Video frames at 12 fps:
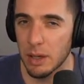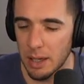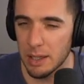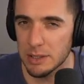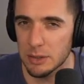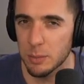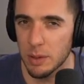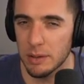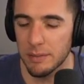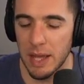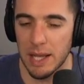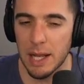I just
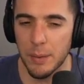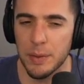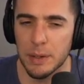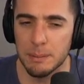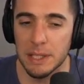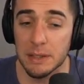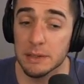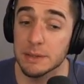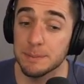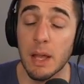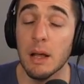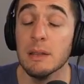wanted that out there because
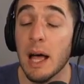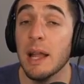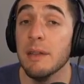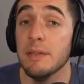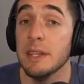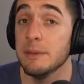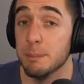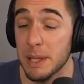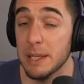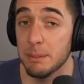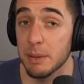a lot of these big